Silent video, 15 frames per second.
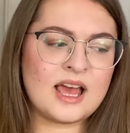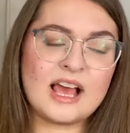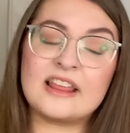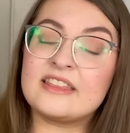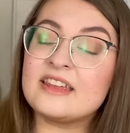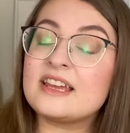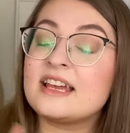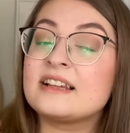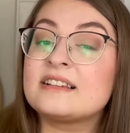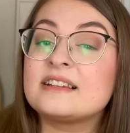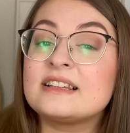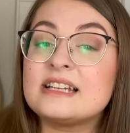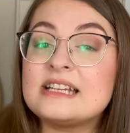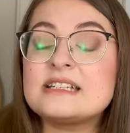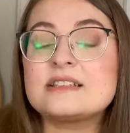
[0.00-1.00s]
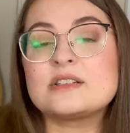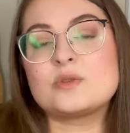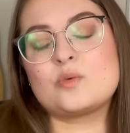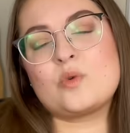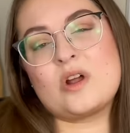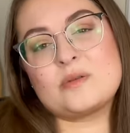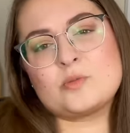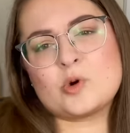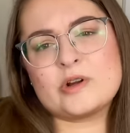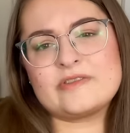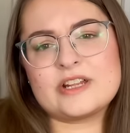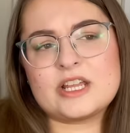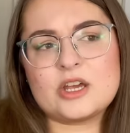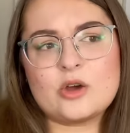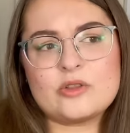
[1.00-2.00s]
think at least one more
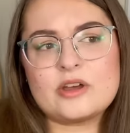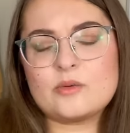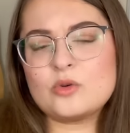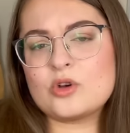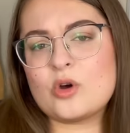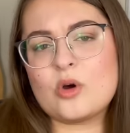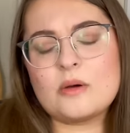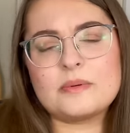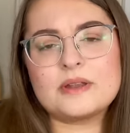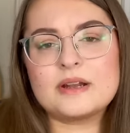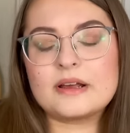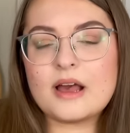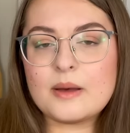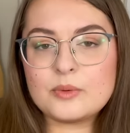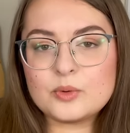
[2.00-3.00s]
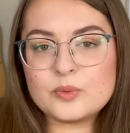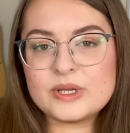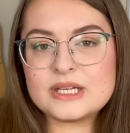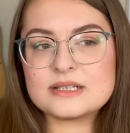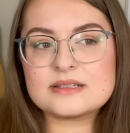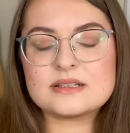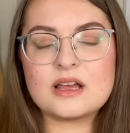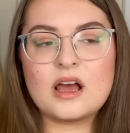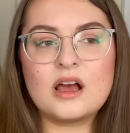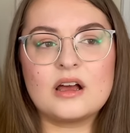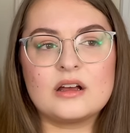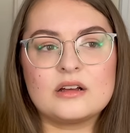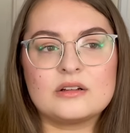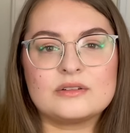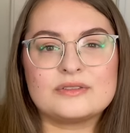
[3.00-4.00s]
video that will go up in a couple weeks
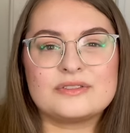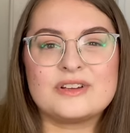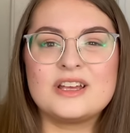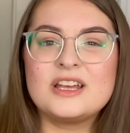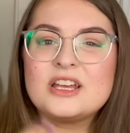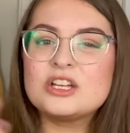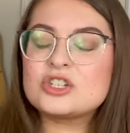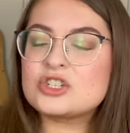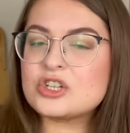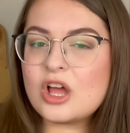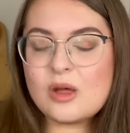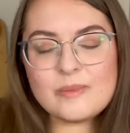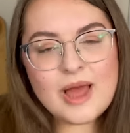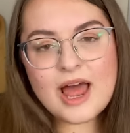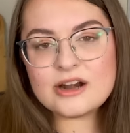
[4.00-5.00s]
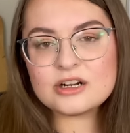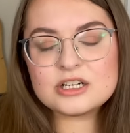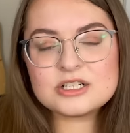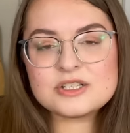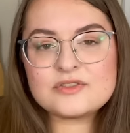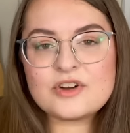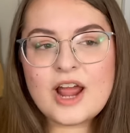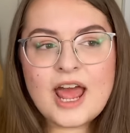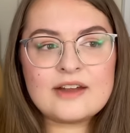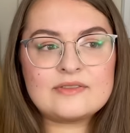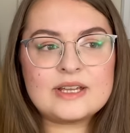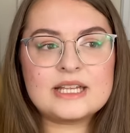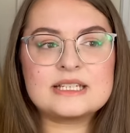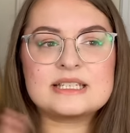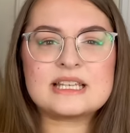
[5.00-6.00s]
of shawl patterns for
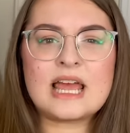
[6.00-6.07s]
Advent.